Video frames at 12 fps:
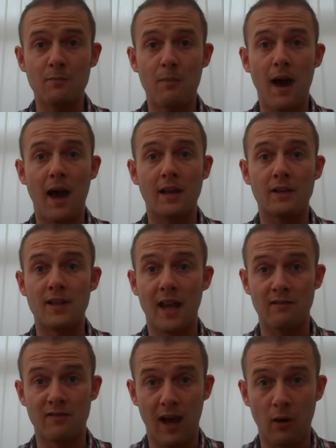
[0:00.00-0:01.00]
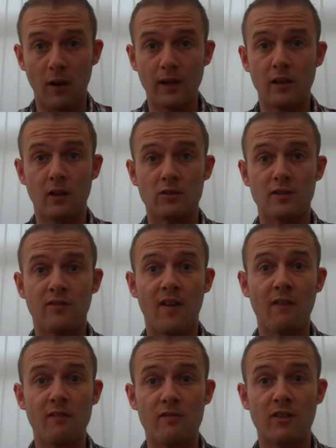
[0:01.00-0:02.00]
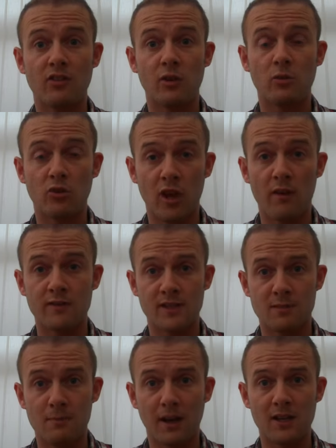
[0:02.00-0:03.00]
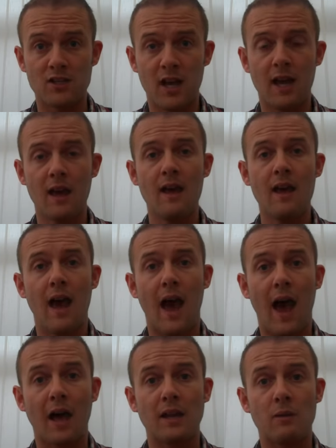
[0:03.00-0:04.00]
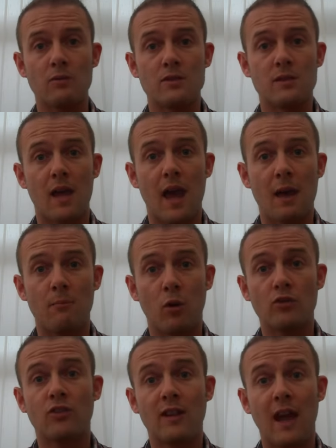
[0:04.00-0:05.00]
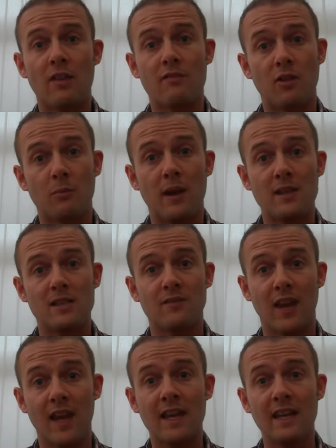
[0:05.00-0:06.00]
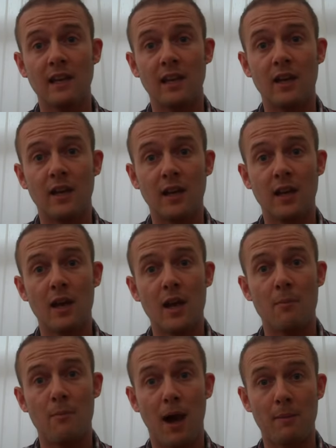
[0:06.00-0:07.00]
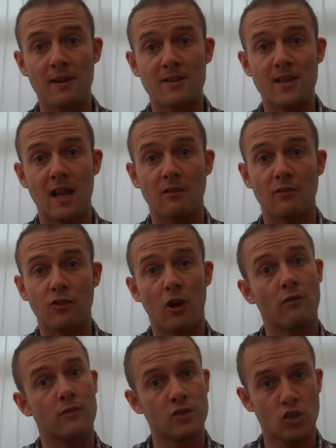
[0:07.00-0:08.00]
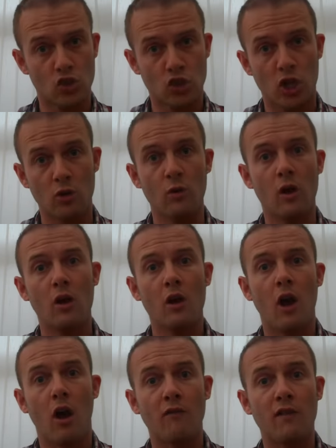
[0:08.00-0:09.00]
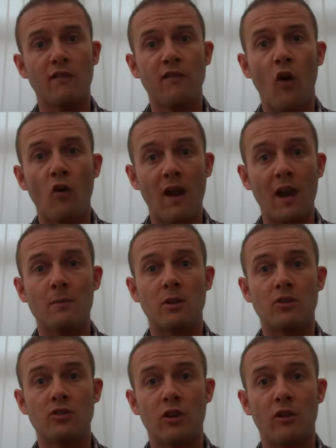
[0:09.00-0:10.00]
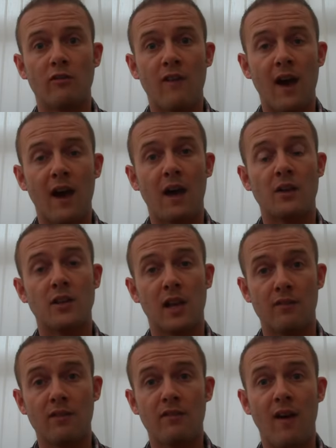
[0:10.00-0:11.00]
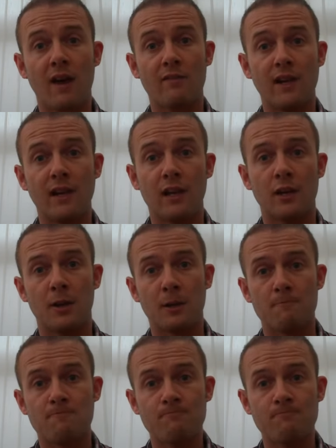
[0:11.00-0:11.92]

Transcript: by Dave Dowling, who's a Fire and Rescue Services Manager, and it was put together as a piece of e-learning by myself. So there's 2 of the 4 elements so far are delivered via e-learning.